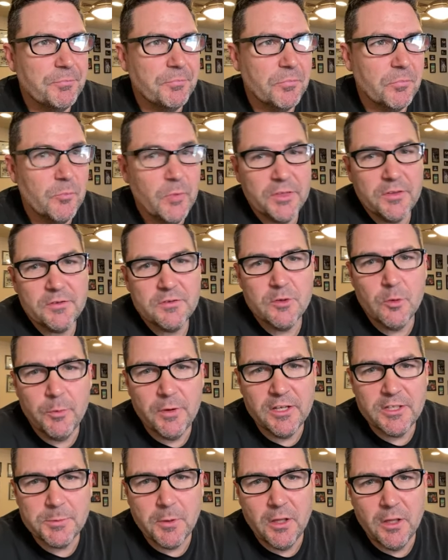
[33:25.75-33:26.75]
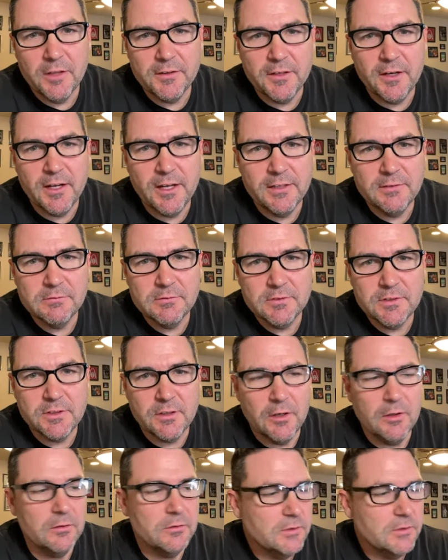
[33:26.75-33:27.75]
But there's no baseball on the night,
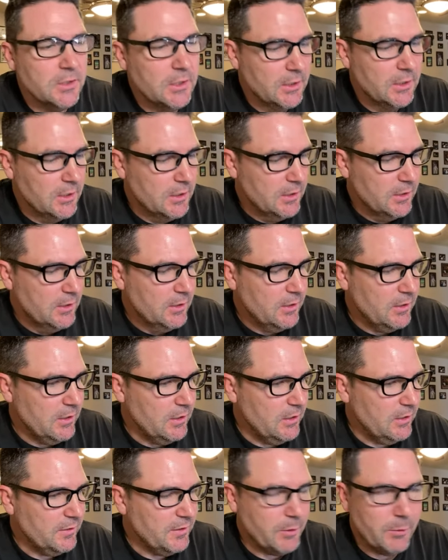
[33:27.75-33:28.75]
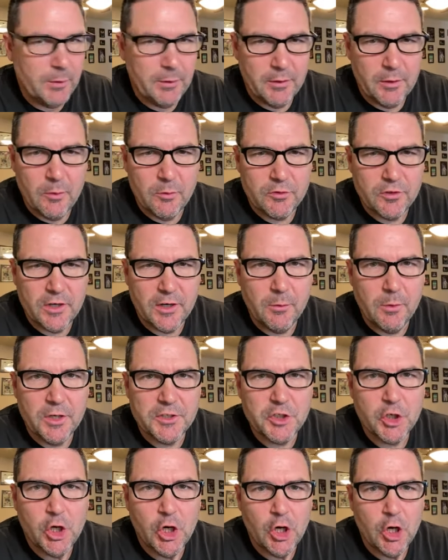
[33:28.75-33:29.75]
so I think we're gonna try to
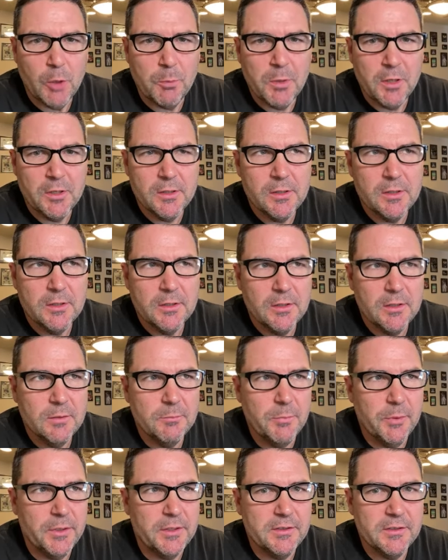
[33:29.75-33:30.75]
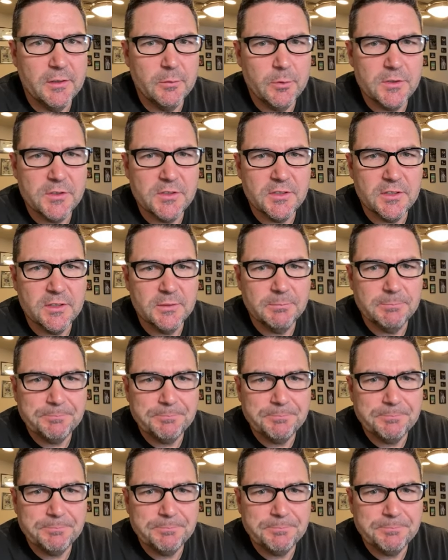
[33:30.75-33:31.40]
watch Curb, but we'll see.